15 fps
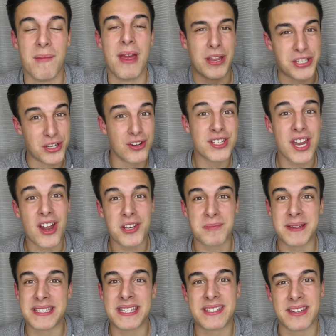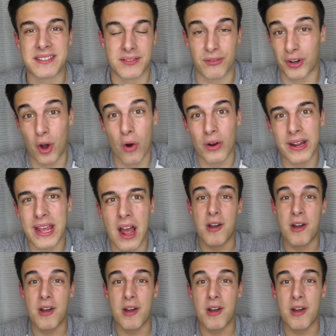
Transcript: But as soon as I asked my sister to record it,